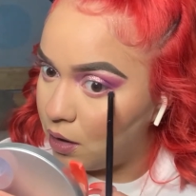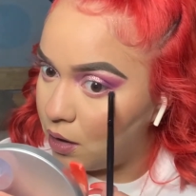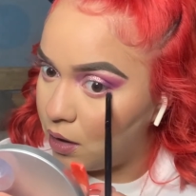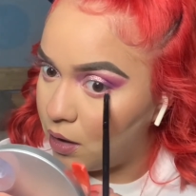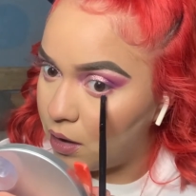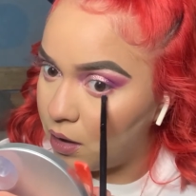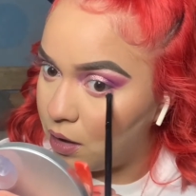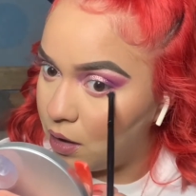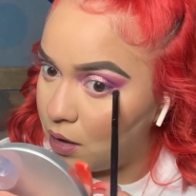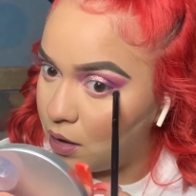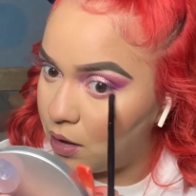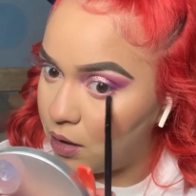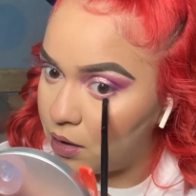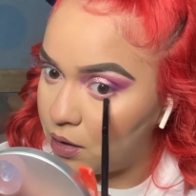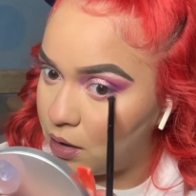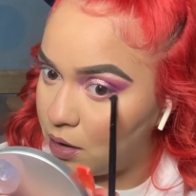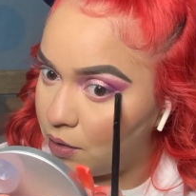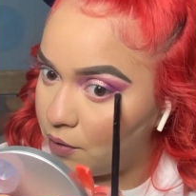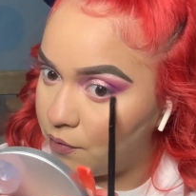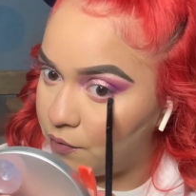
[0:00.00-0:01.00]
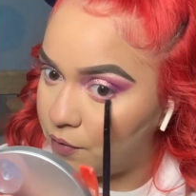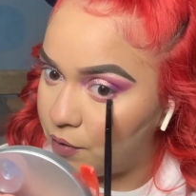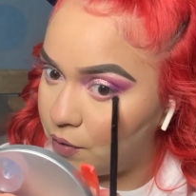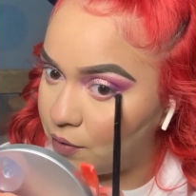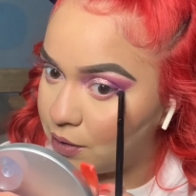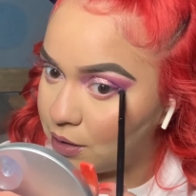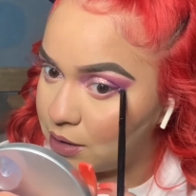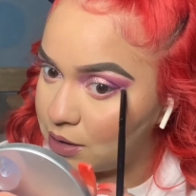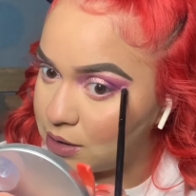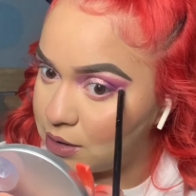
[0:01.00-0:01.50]
and
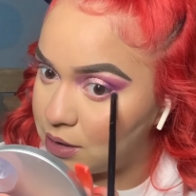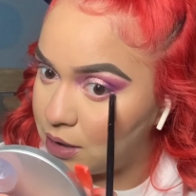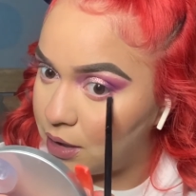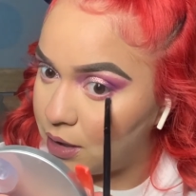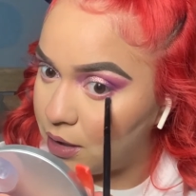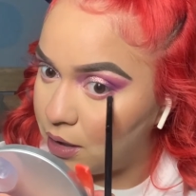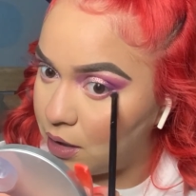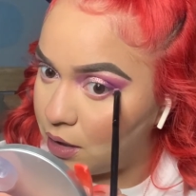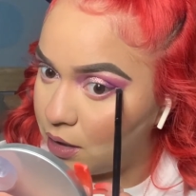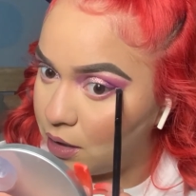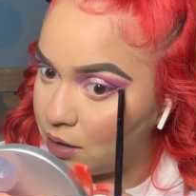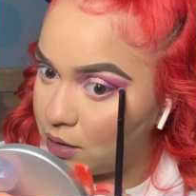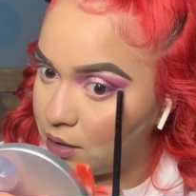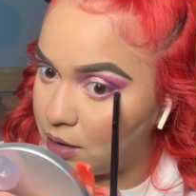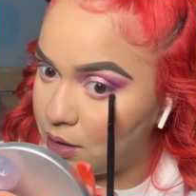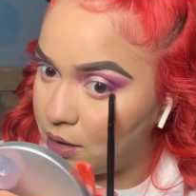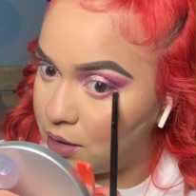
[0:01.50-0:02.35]
focus it on